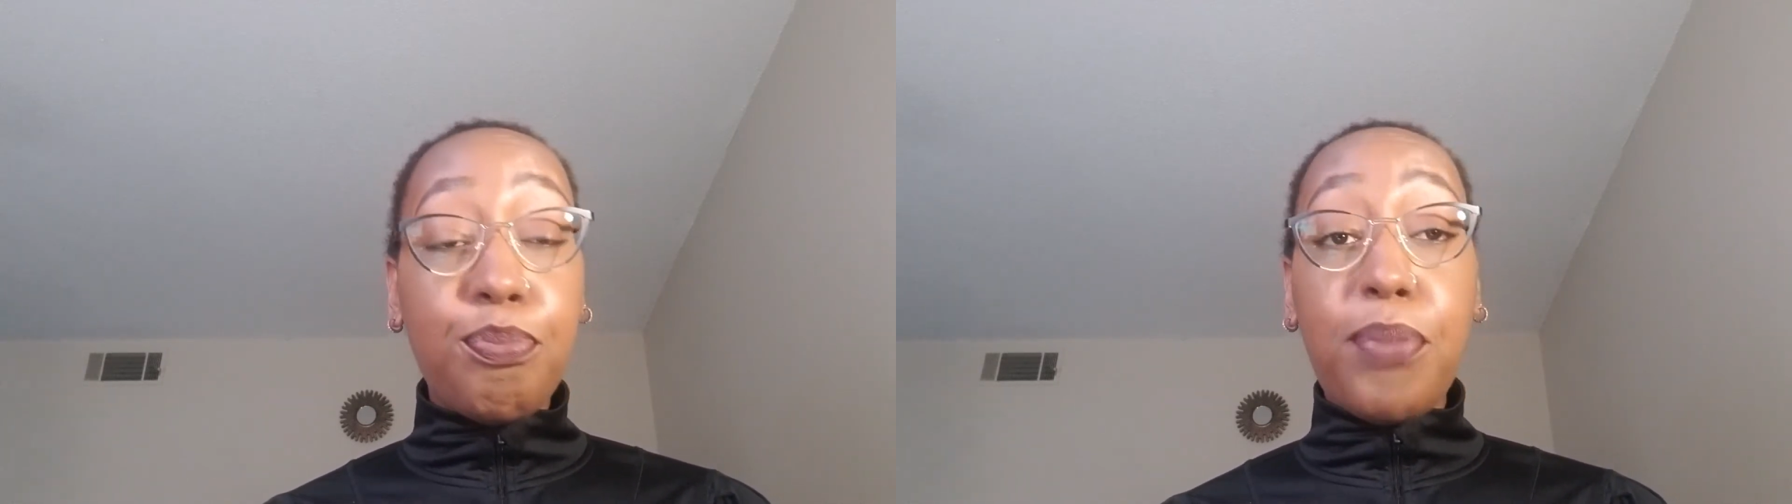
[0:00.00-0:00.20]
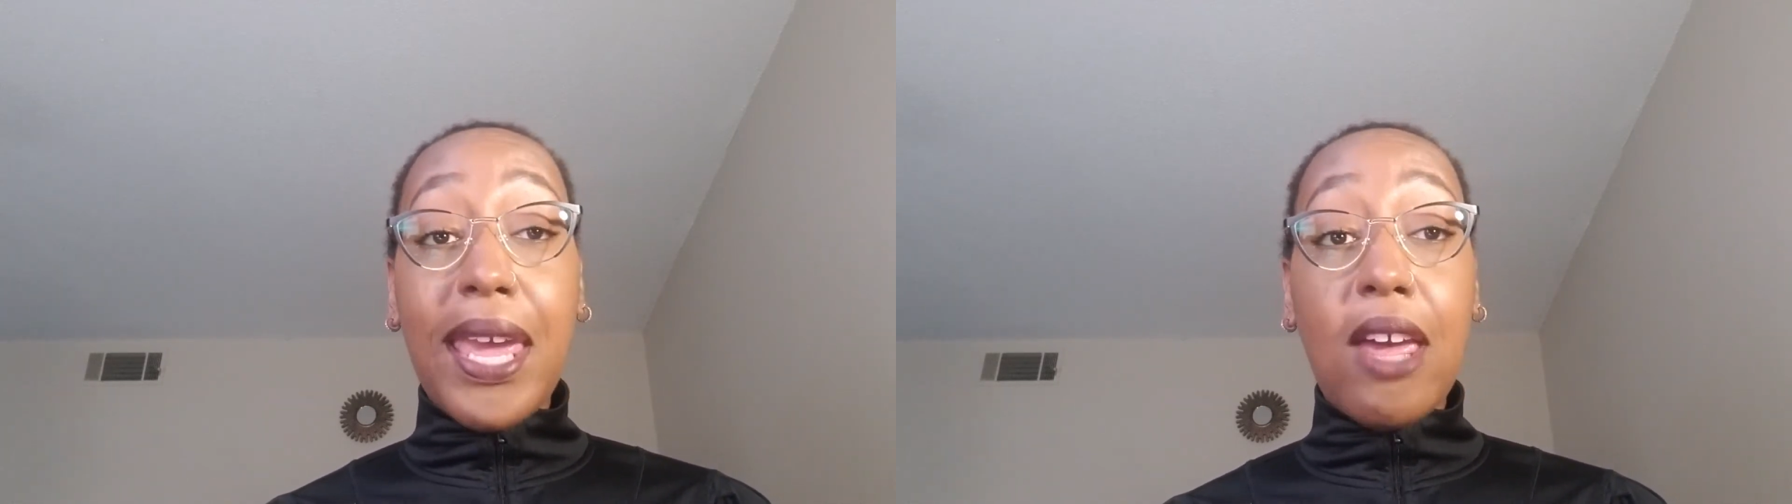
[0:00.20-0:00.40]

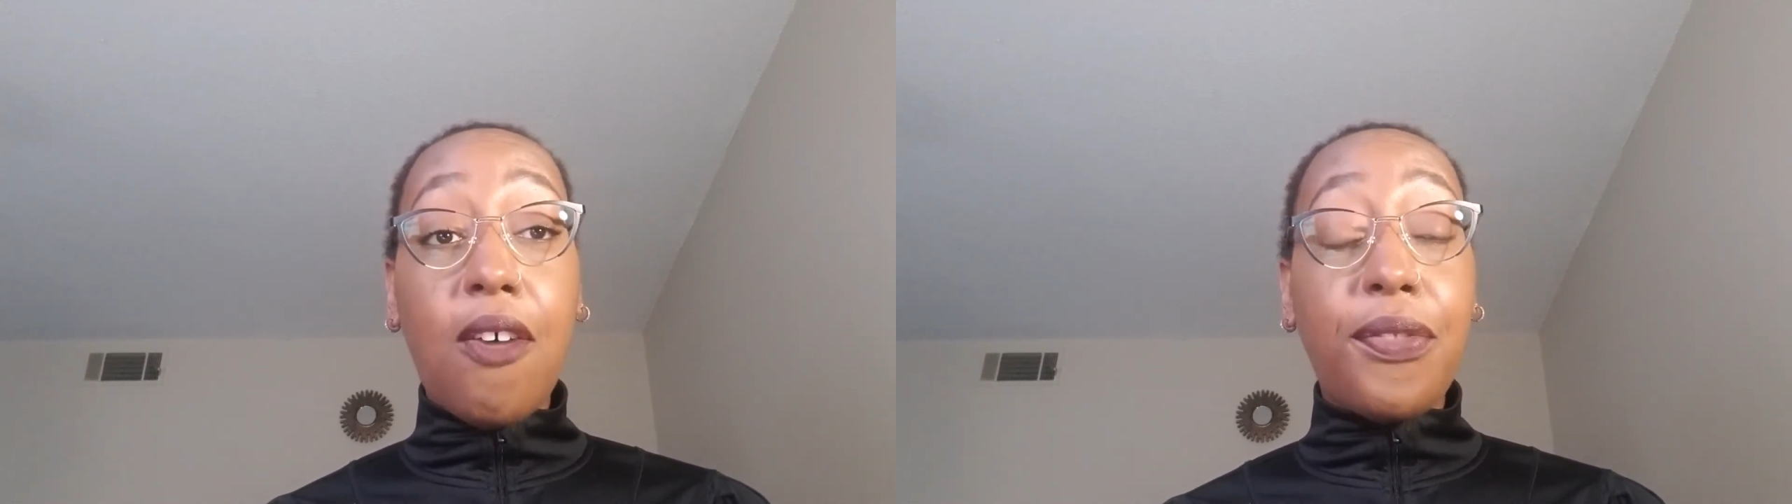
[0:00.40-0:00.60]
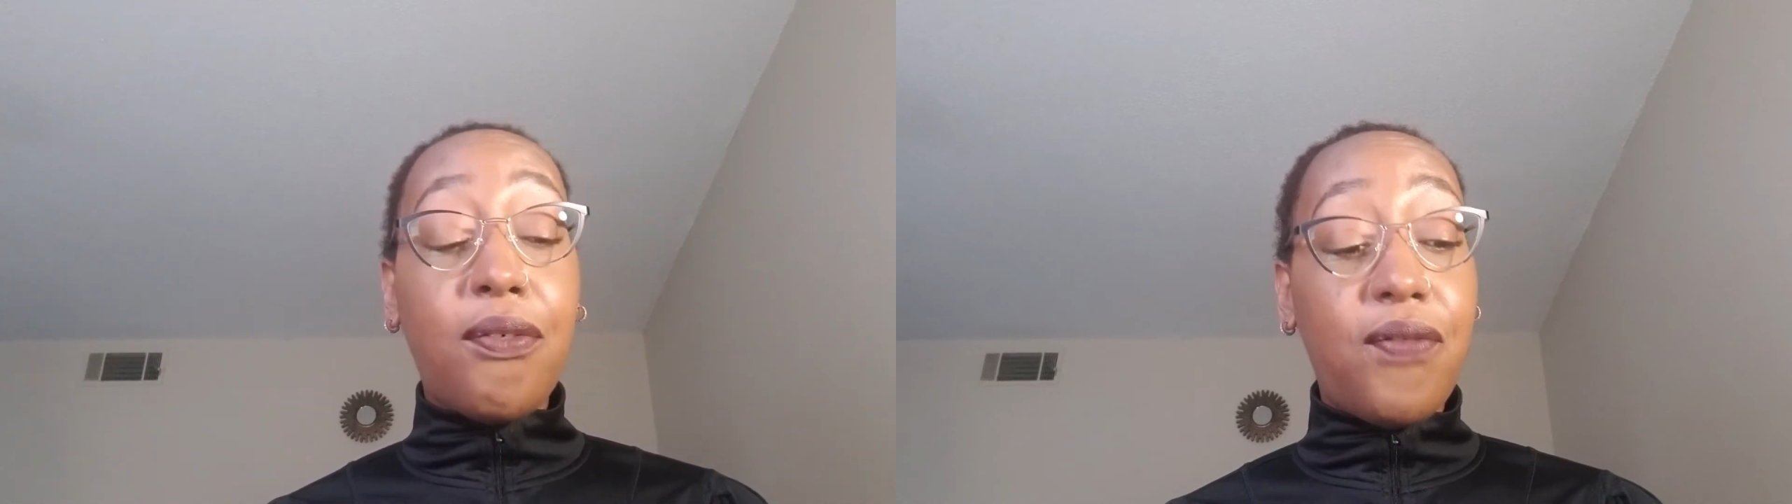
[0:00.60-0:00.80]
pay
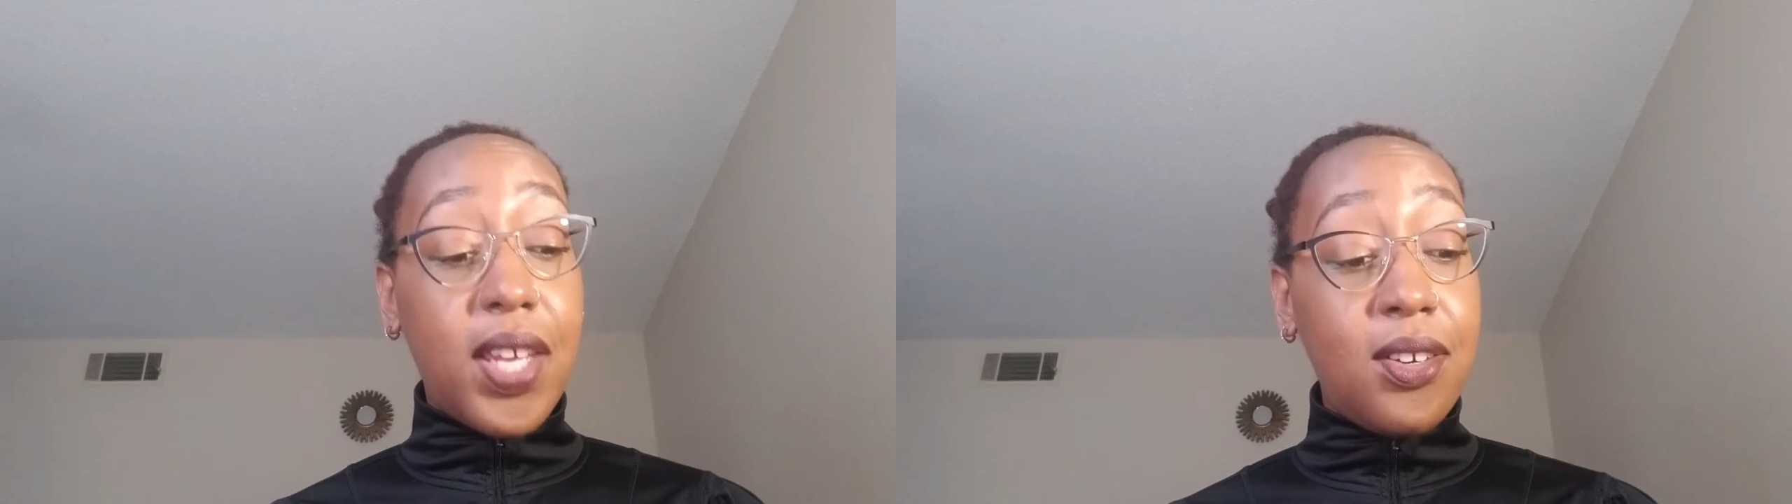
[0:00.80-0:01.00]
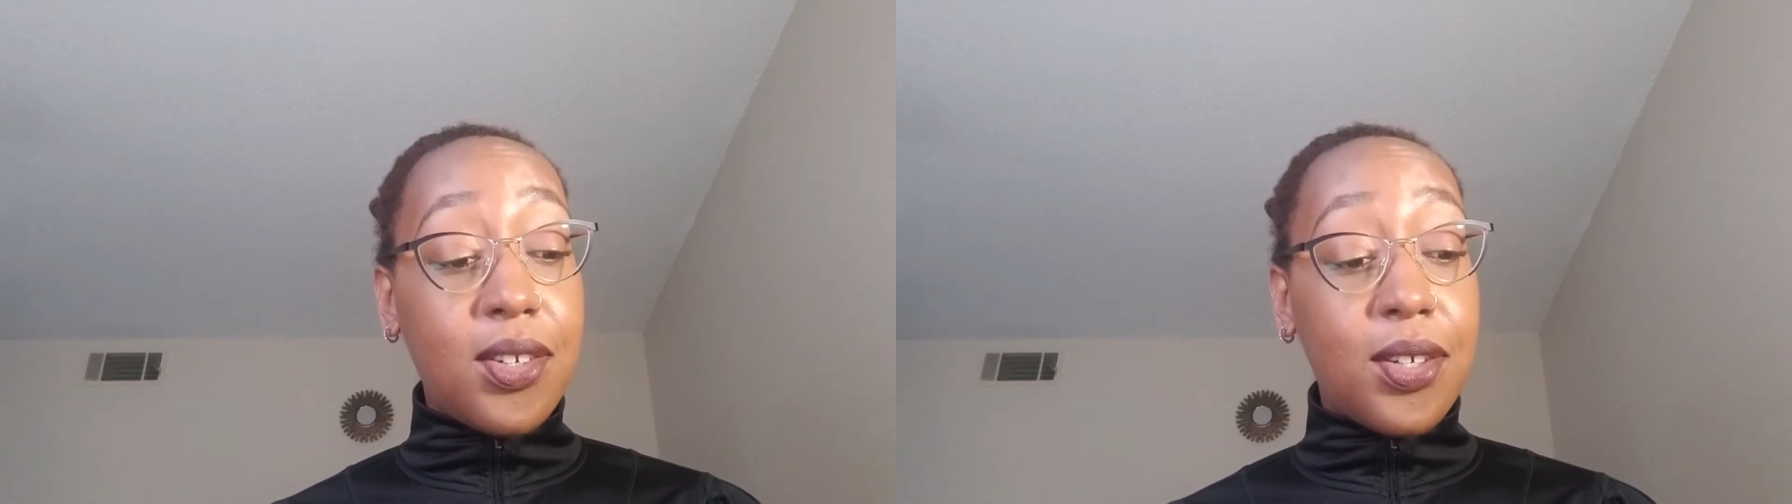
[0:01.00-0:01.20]
off the
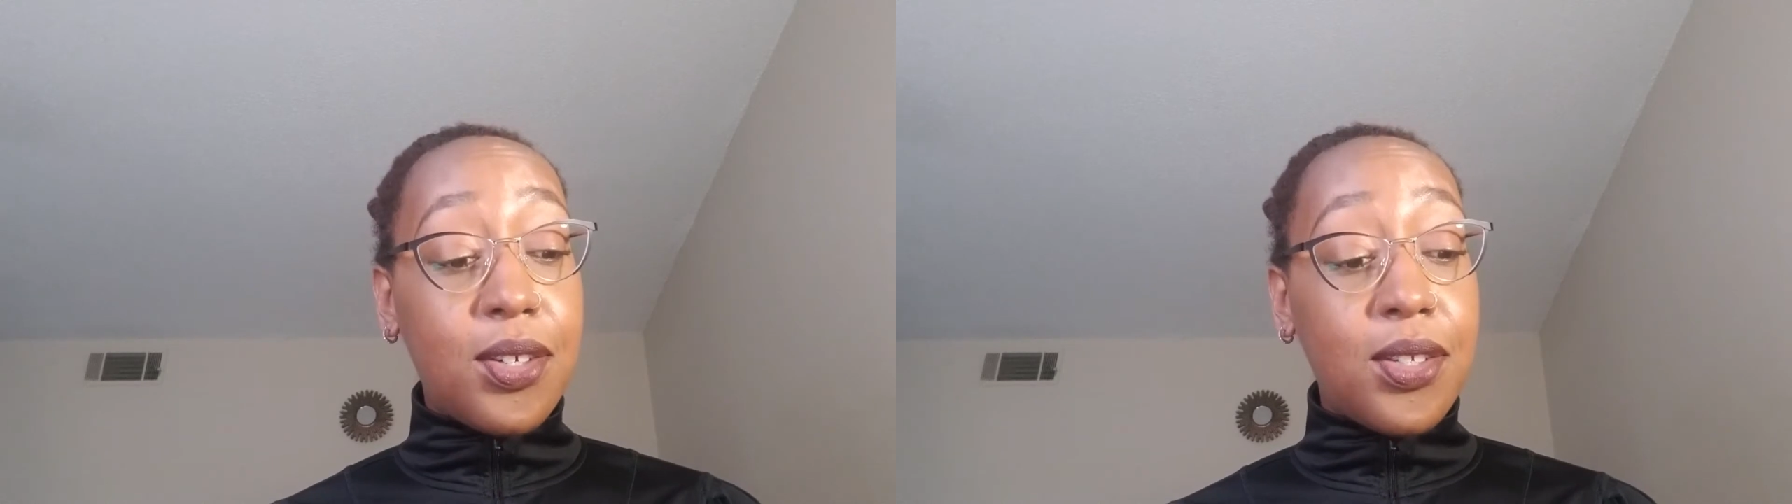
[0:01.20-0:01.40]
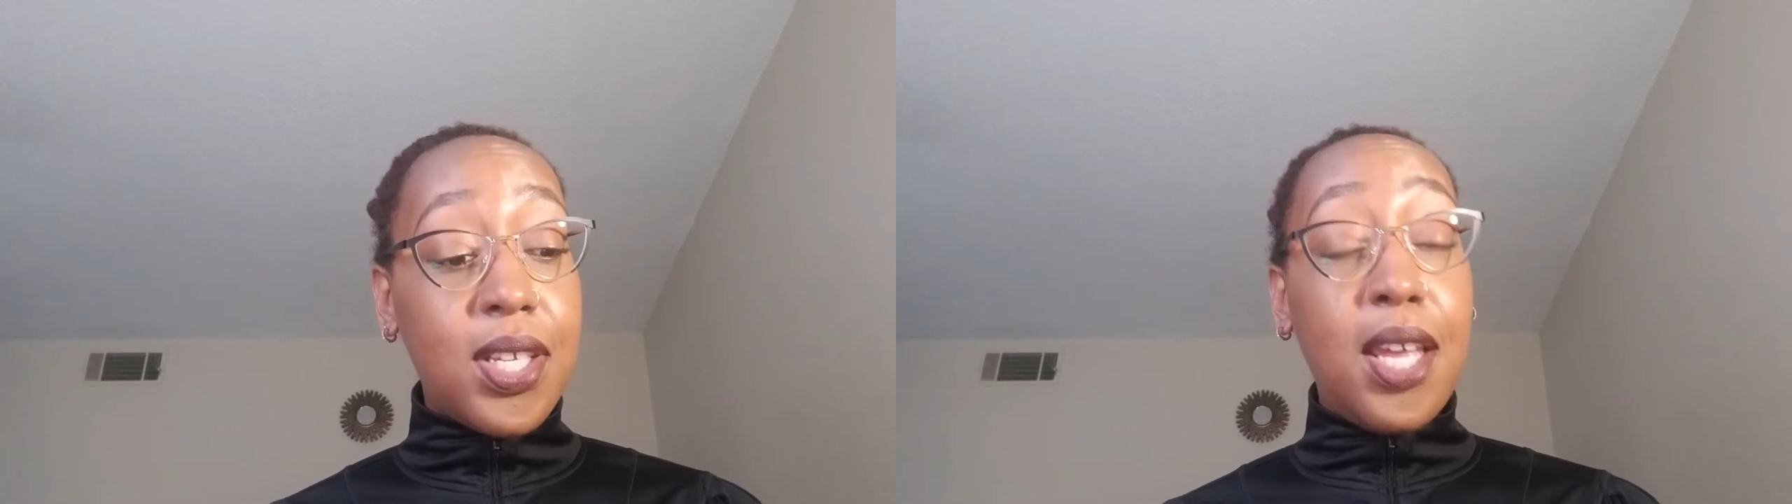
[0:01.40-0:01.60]

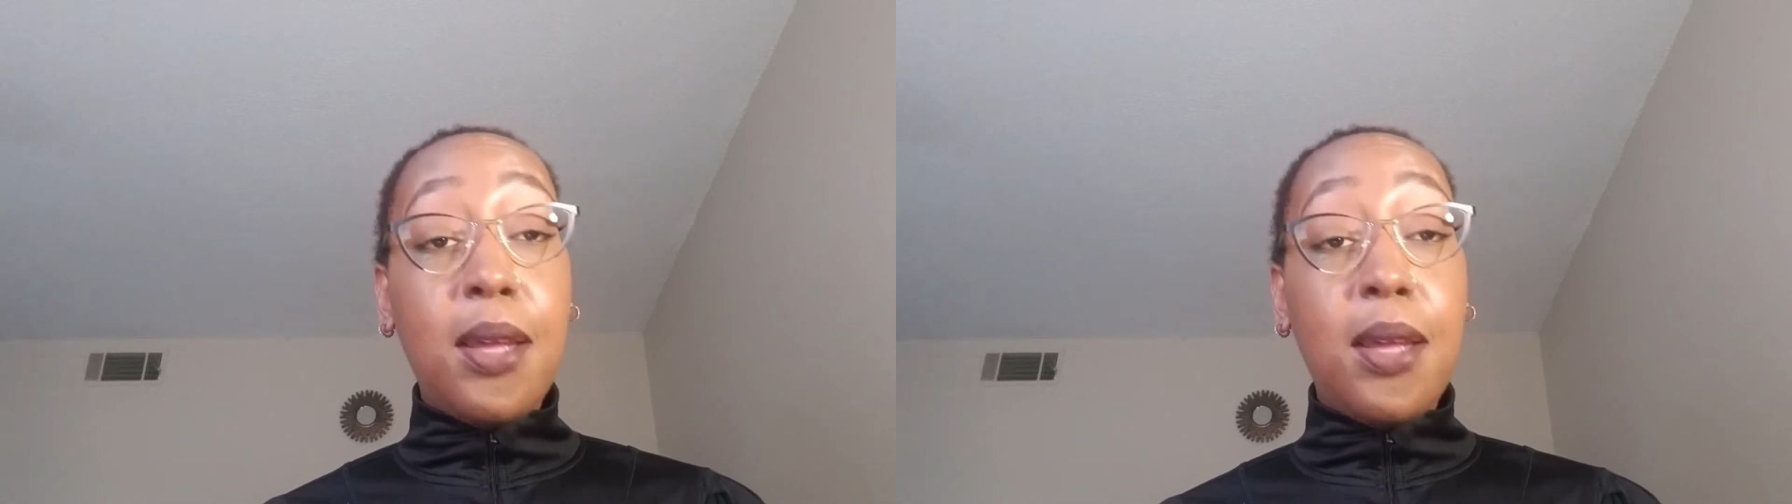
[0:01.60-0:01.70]
vendors,